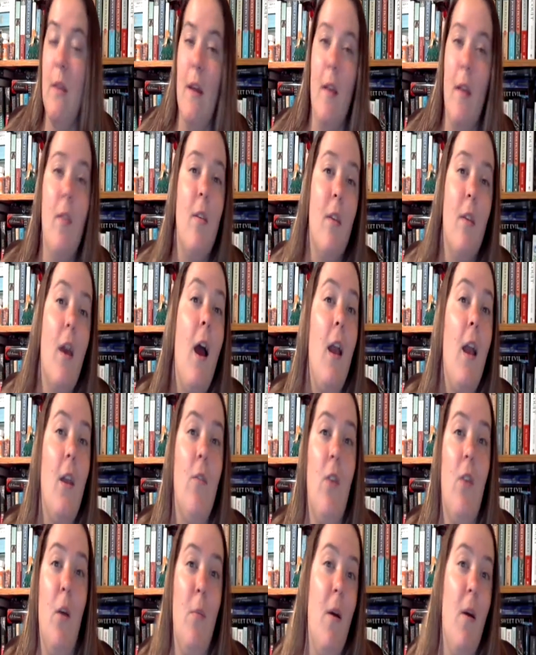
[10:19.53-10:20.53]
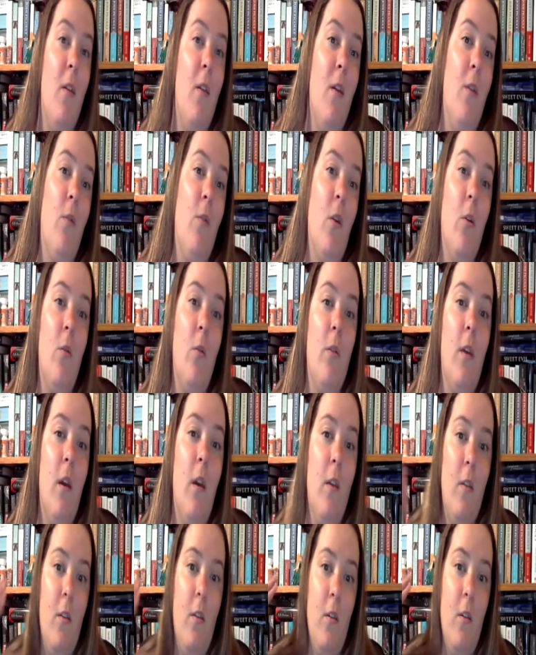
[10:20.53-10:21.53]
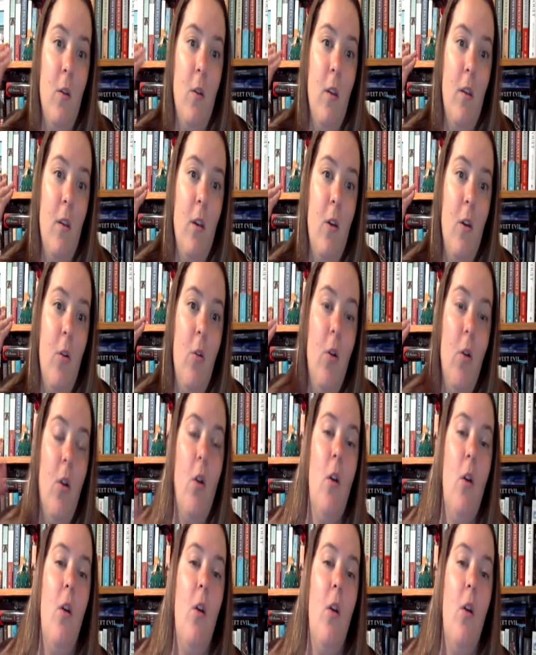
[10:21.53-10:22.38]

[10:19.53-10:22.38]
That's kind of how my life goes, as you can tell